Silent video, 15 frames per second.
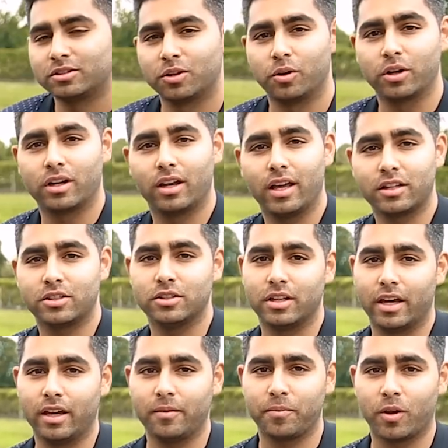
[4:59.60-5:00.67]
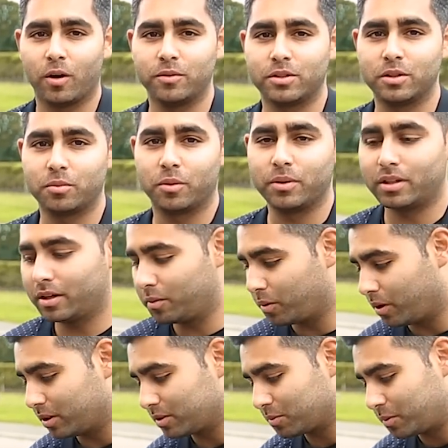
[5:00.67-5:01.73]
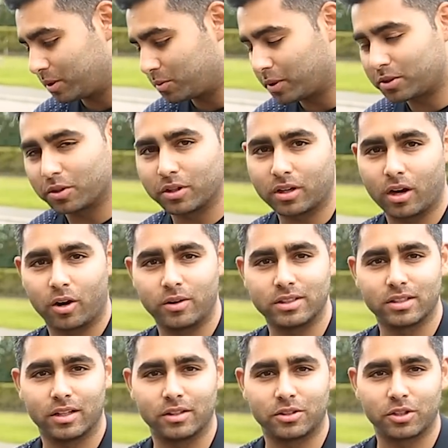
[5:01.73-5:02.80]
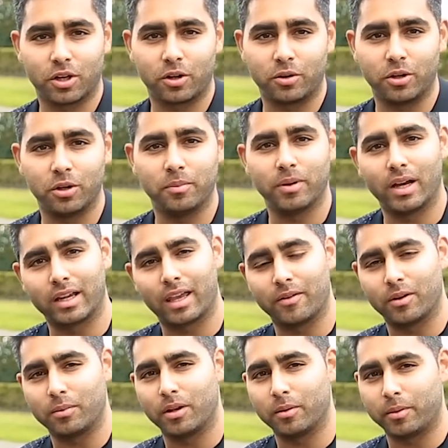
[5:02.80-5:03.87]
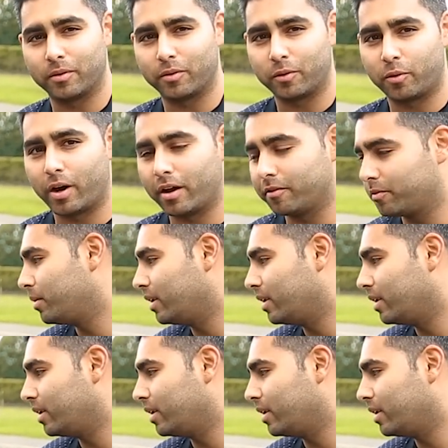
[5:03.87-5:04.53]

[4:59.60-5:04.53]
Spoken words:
So on collection day, obviously what we did was we switched on the car inside the showroom and gave it a little bit of a rev.